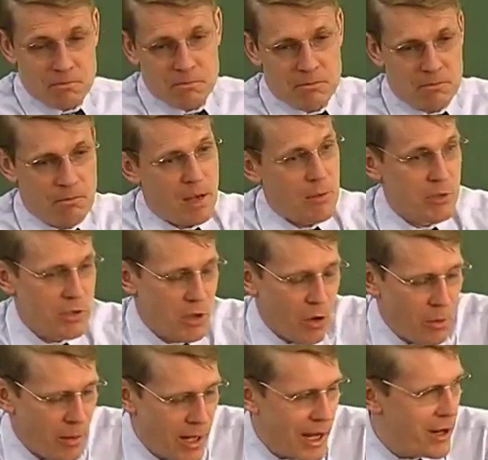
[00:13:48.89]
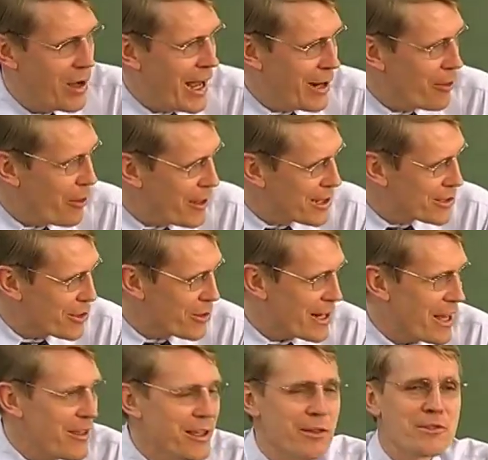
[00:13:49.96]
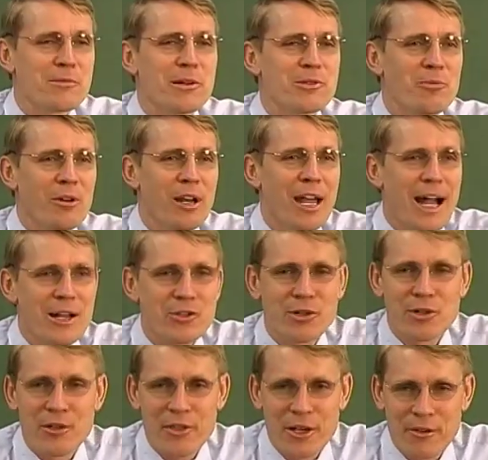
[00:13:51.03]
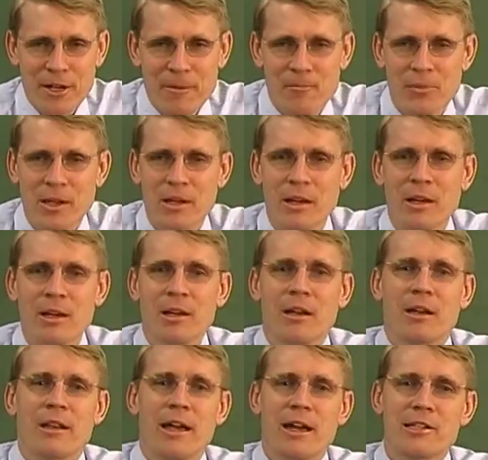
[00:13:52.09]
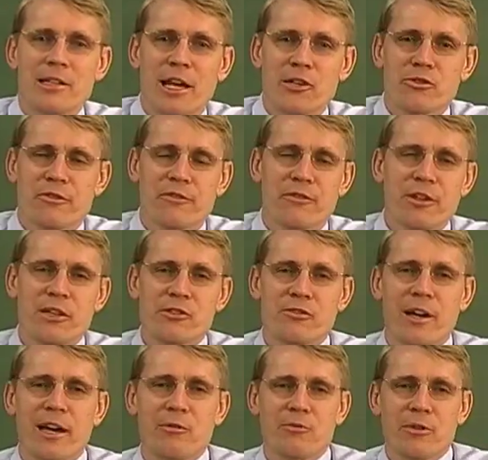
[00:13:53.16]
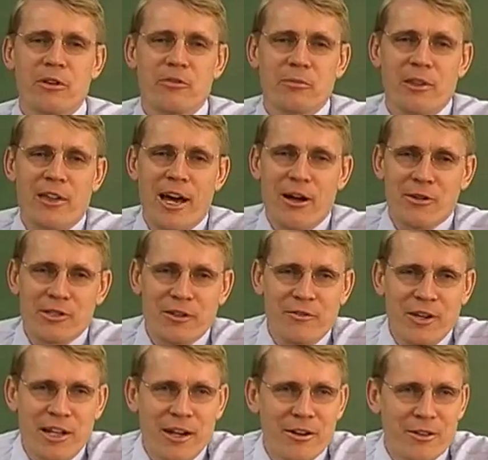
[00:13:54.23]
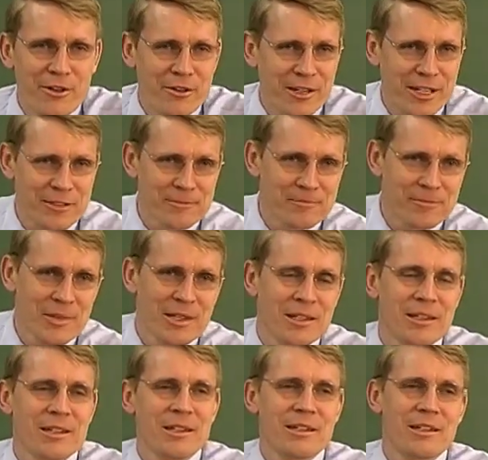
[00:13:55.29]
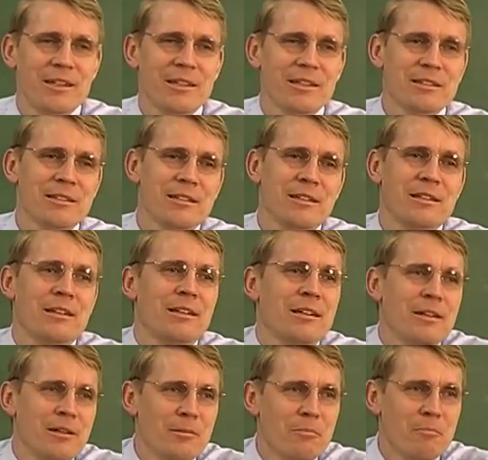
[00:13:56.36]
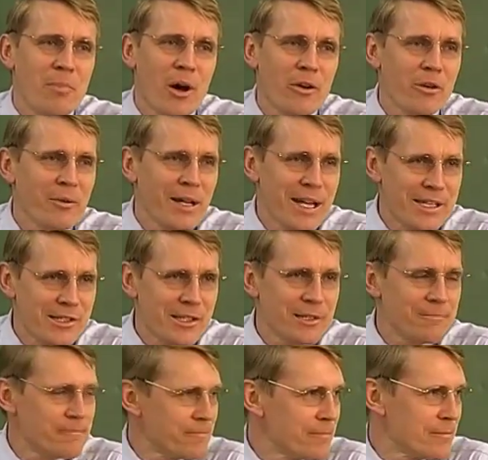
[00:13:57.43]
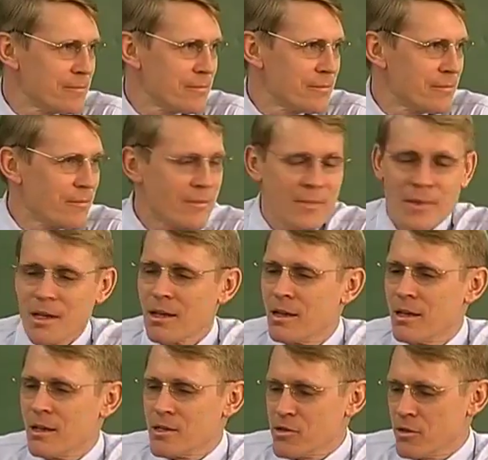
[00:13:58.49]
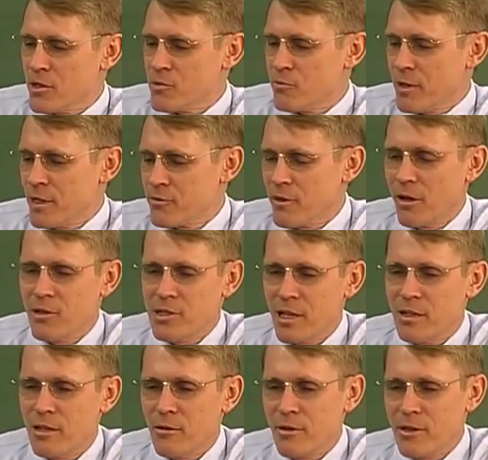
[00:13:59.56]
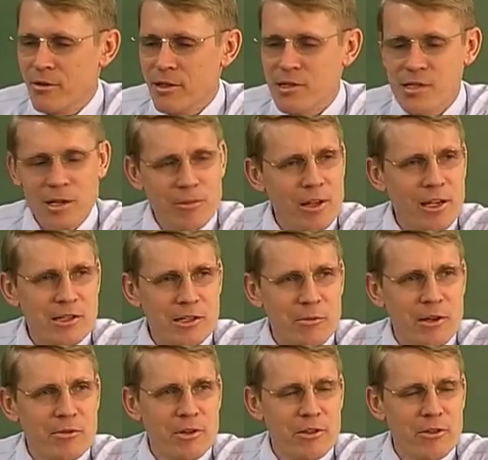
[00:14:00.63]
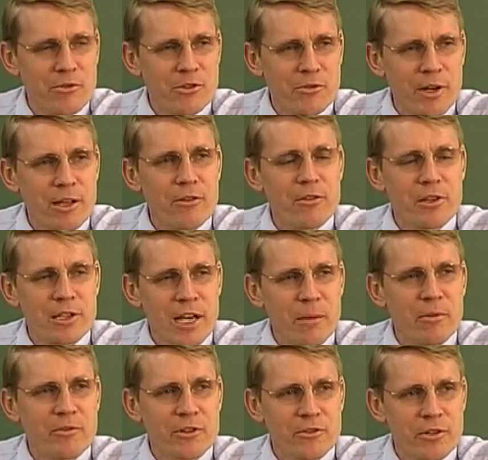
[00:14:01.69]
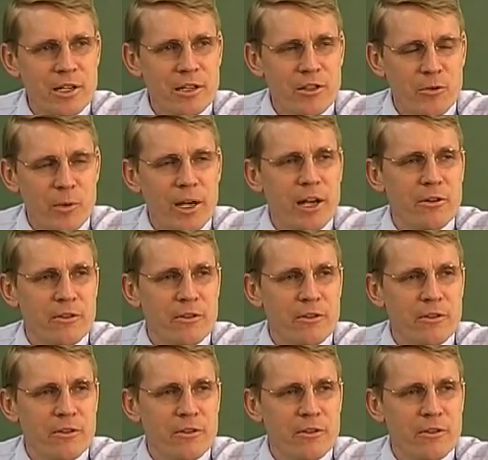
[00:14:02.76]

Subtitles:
maybe so, but I don't think so, okay? I think there's a much more logical theory. That is actual freeze-dried wood from 1,000 feet under the ground in Barrow, Alaska. So this well driller said, yeah, we drilled the same thing. He said, we drilled straight through the top of a tree, 300